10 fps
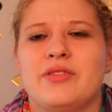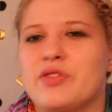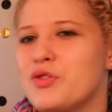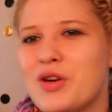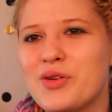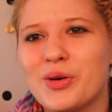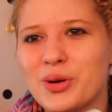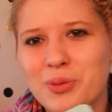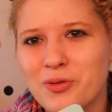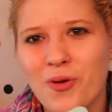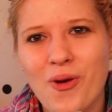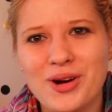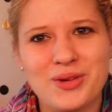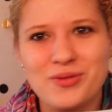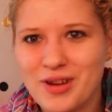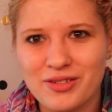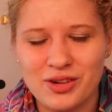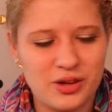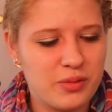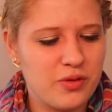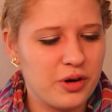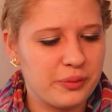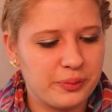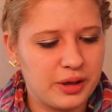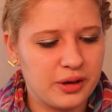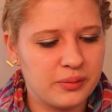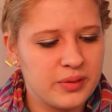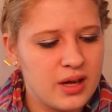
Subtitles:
If you've never heard it before, you've never heard it before, you know.